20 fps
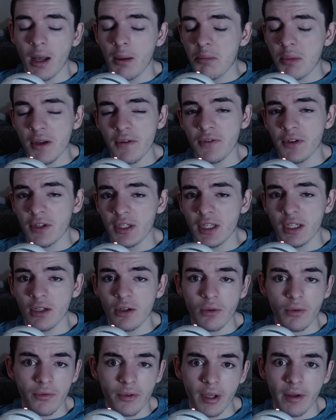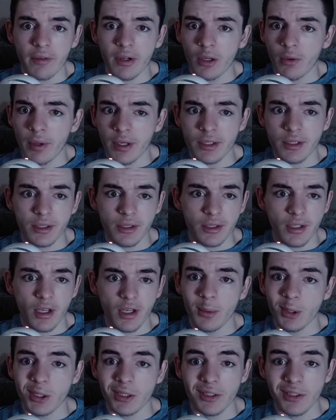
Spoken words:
But if you didn't, or if you have any questions, comments,